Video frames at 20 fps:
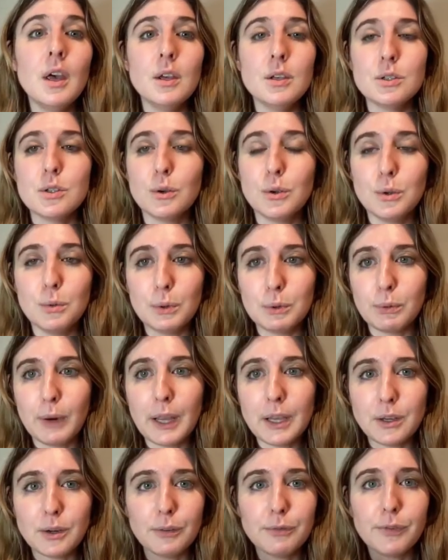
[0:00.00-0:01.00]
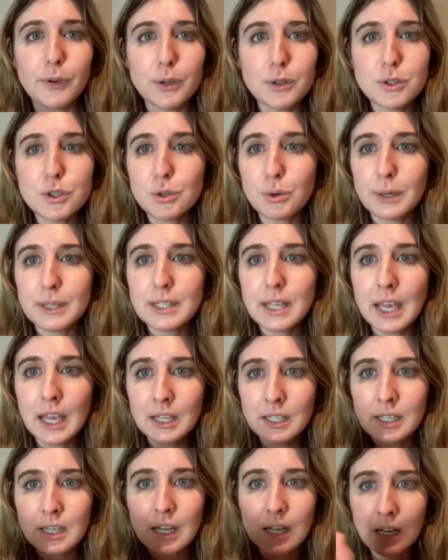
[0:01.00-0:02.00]
So you would rank your first choice
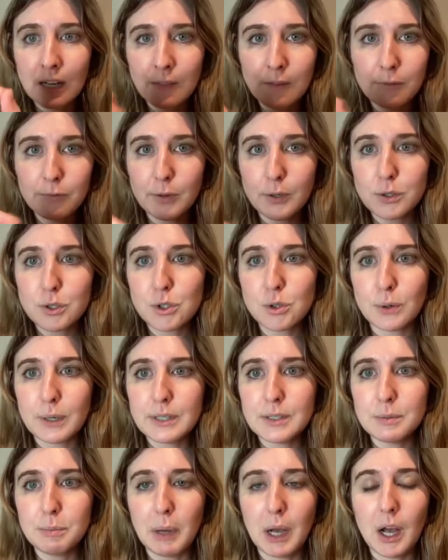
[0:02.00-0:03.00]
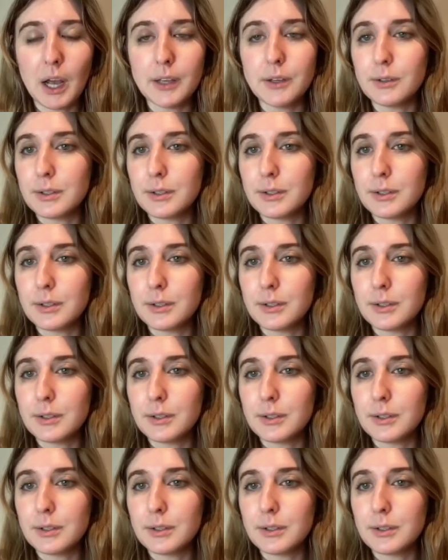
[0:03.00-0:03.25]
candidate in the first choice spot,